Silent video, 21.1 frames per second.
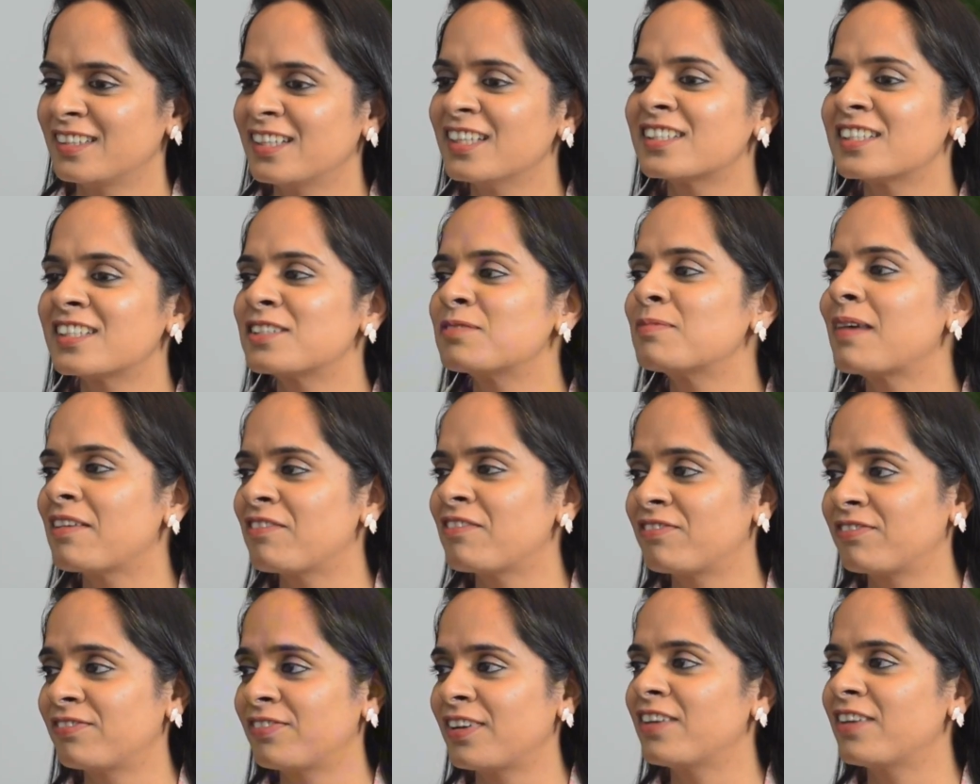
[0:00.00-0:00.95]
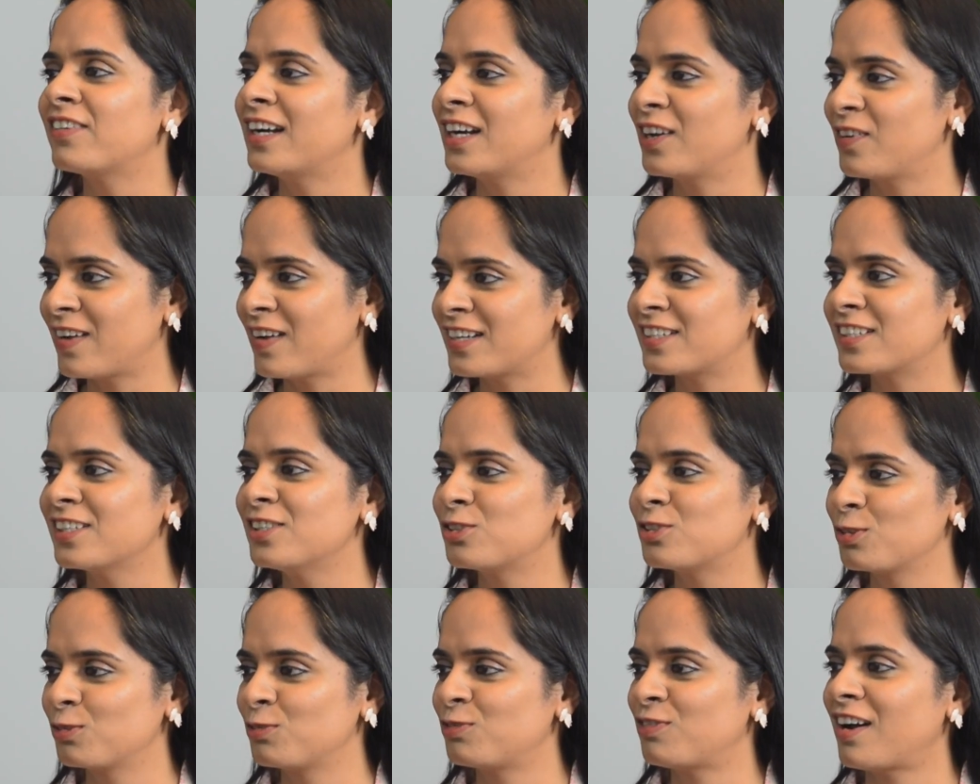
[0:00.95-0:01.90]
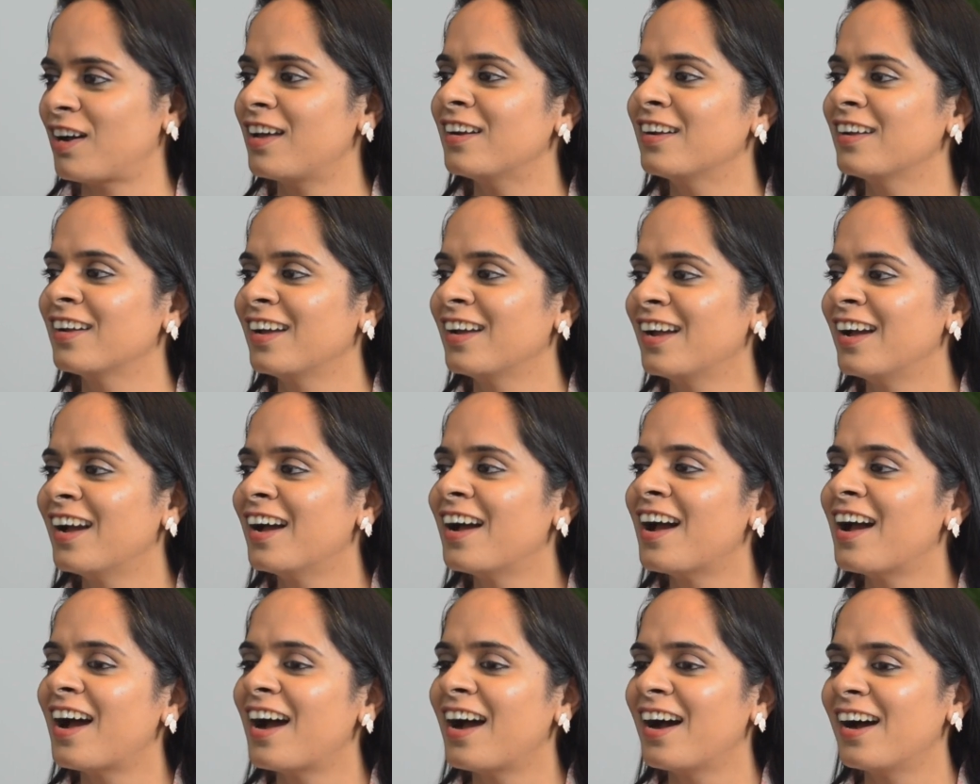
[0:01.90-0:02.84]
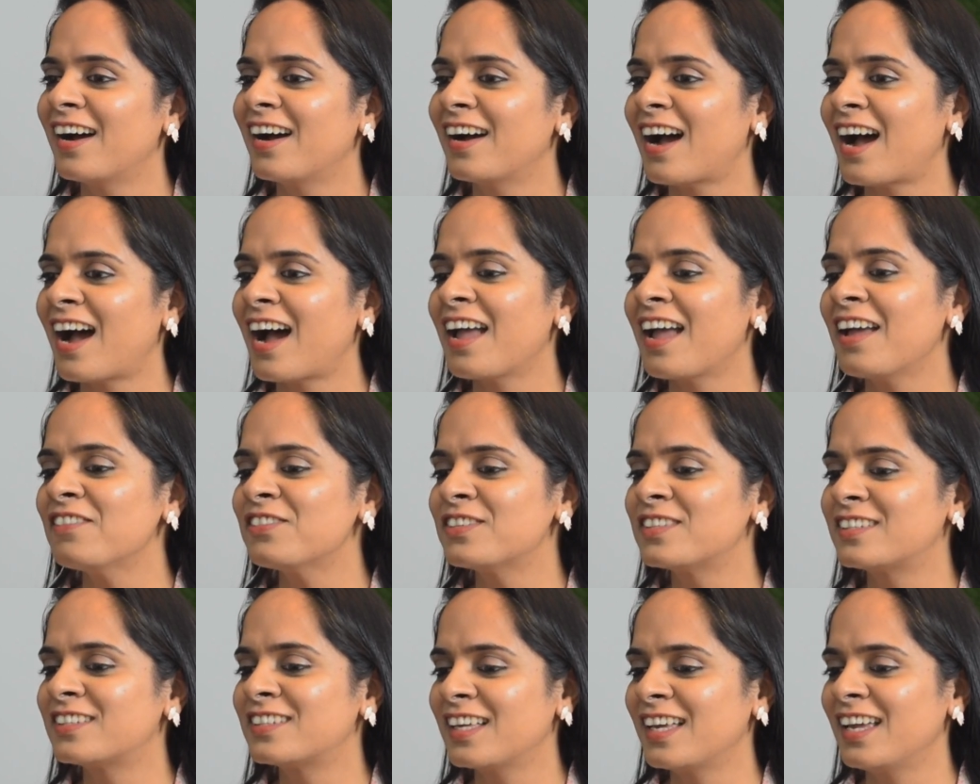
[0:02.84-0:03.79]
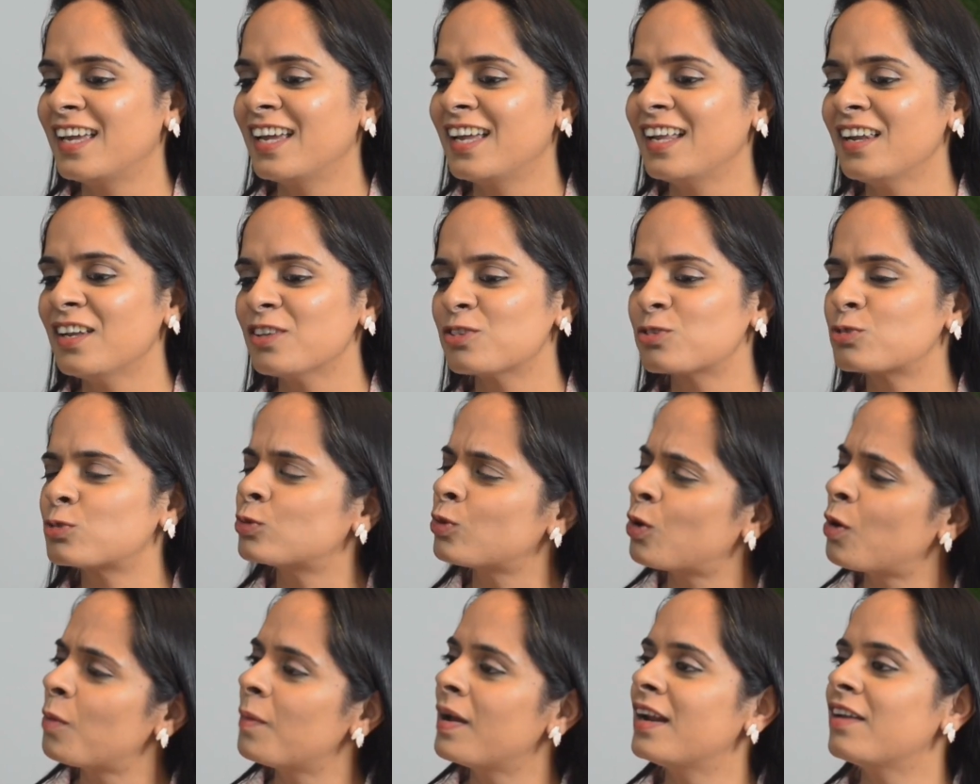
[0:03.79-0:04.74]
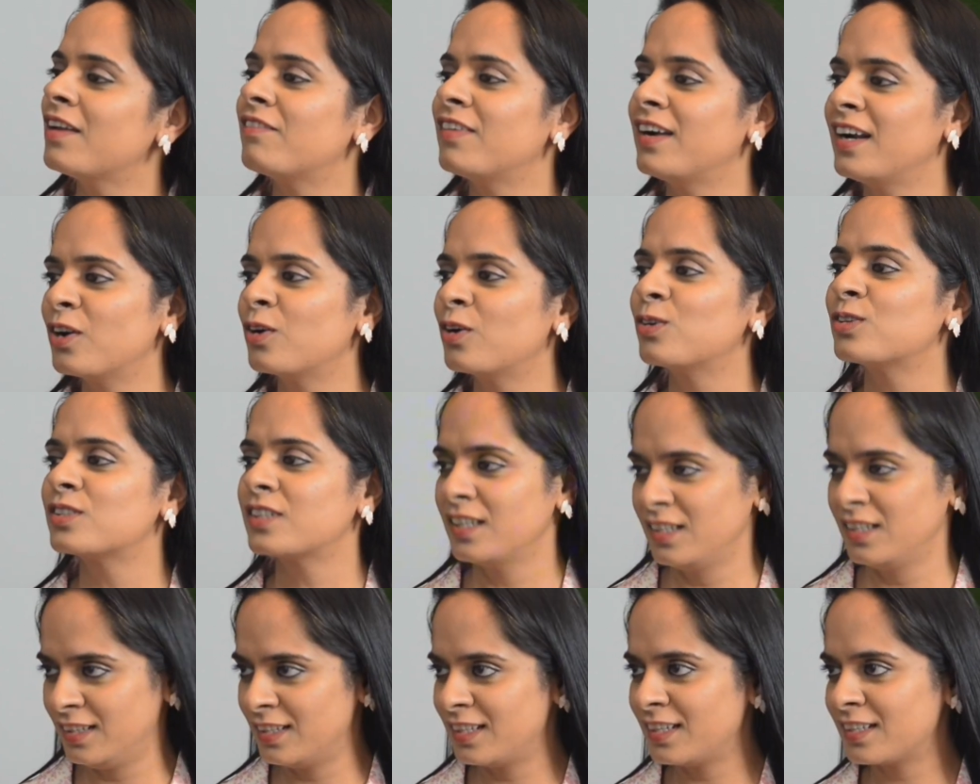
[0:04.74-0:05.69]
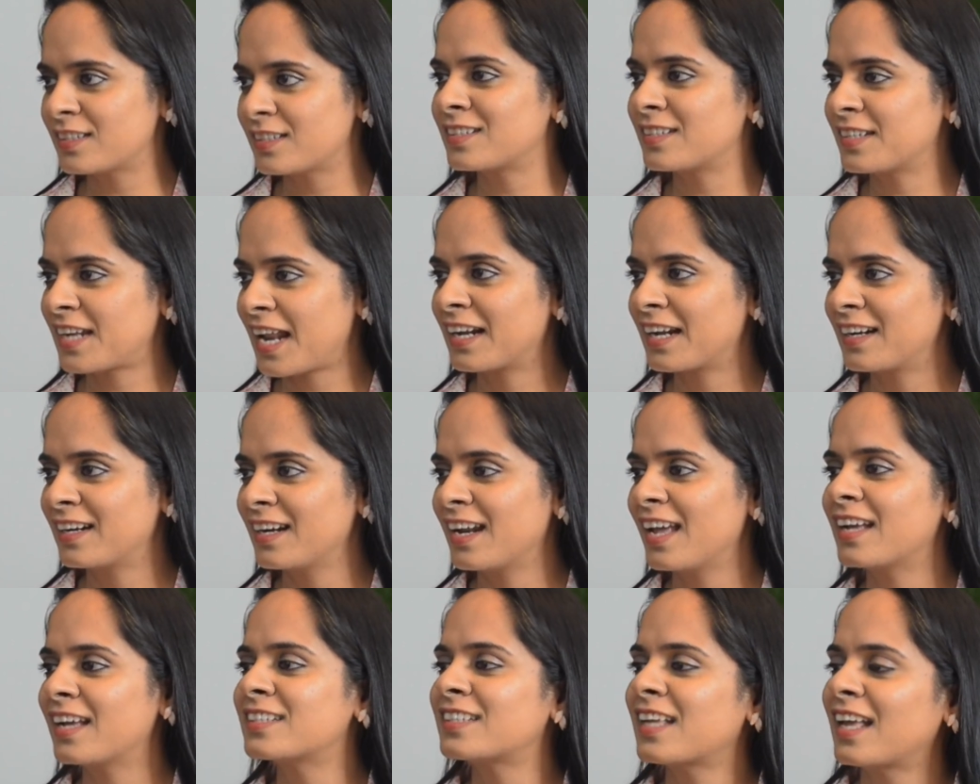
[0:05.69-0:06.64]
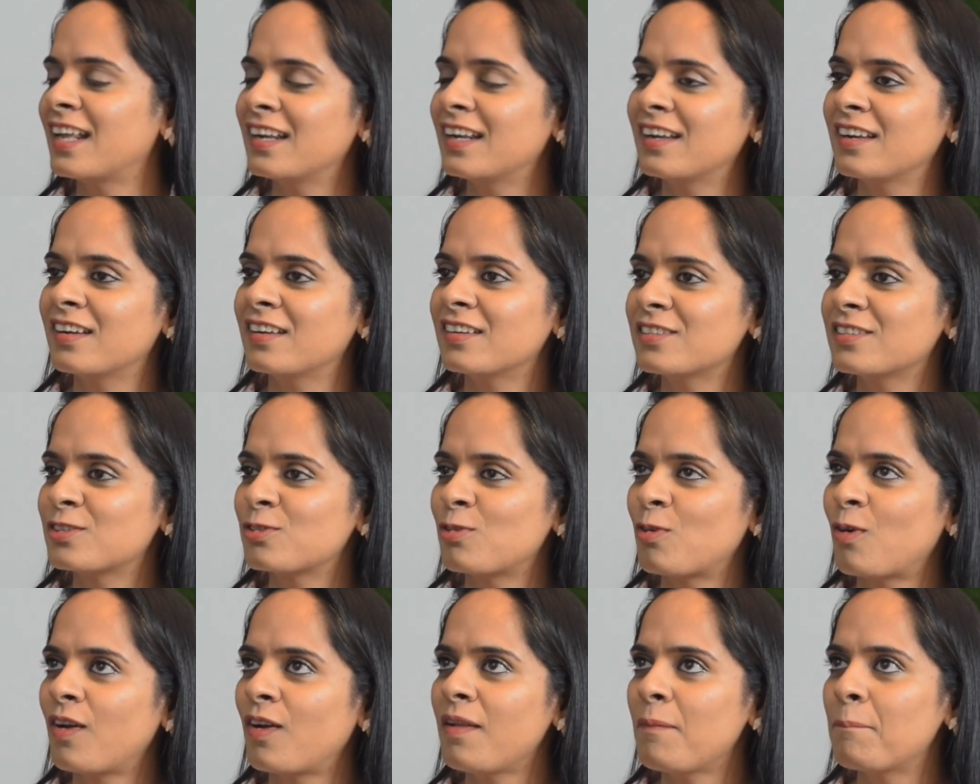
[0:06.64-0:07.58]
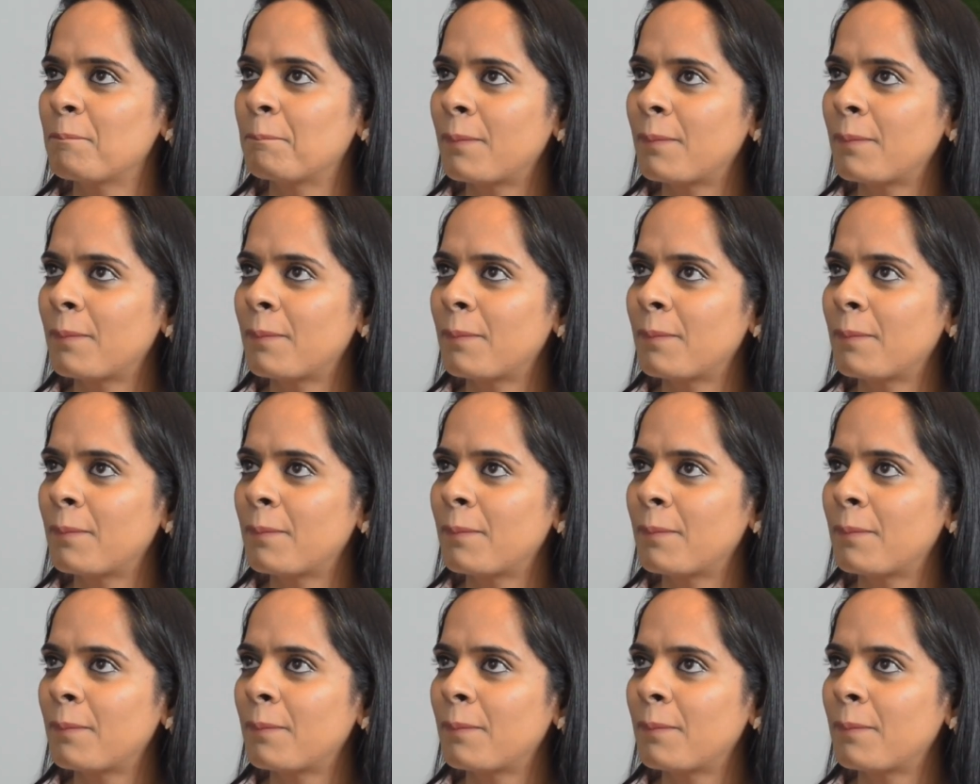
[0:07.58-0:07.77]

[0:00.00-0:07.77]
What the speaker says: This is my favorite question so far. I have seen so many videos in this techniques and so on,